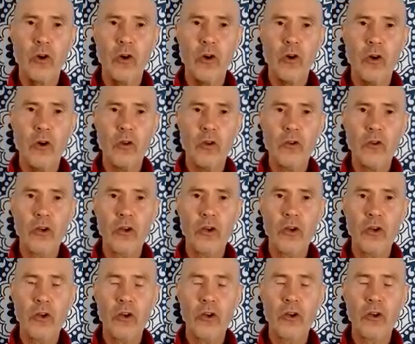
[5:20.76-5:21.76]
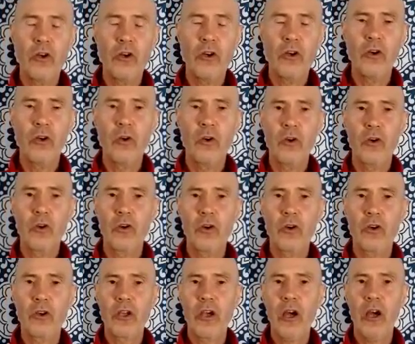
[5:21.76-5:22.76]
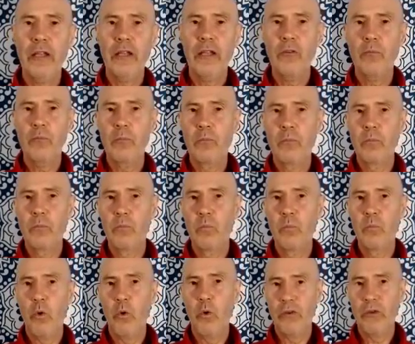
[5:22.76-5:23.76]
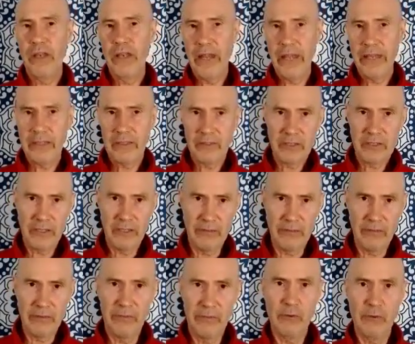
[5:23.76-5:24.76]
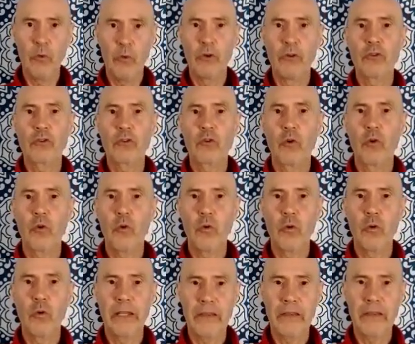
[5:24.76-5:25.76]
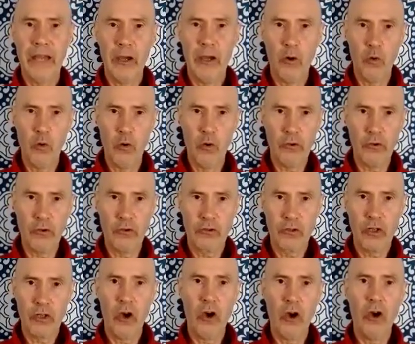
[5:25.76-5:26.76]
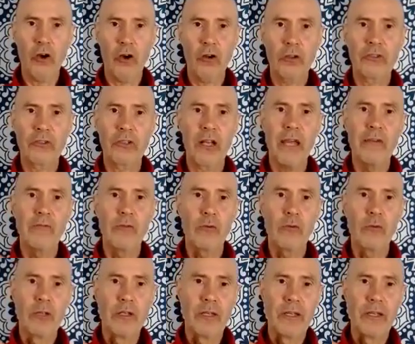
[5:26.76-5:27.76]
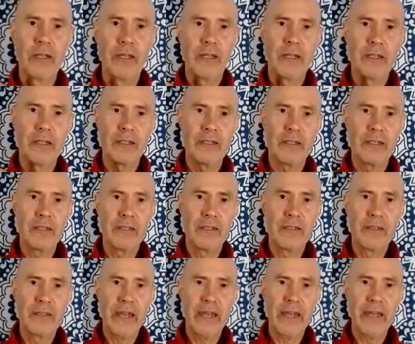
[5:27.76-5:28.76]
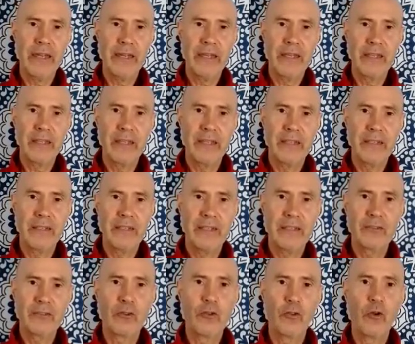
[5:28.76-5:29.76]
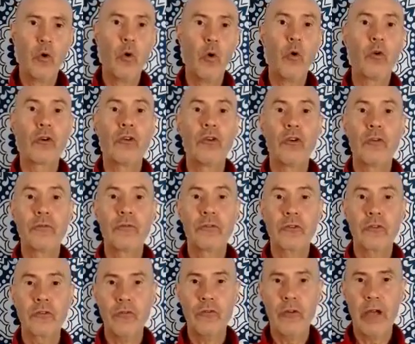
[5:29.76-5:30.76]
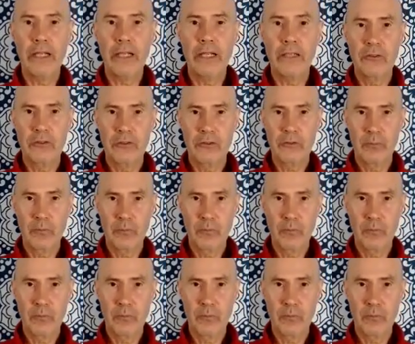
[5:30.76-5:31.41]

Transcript: on a kind of more negative, if you want to call it that, or on a charge level, that it is an organ of stress.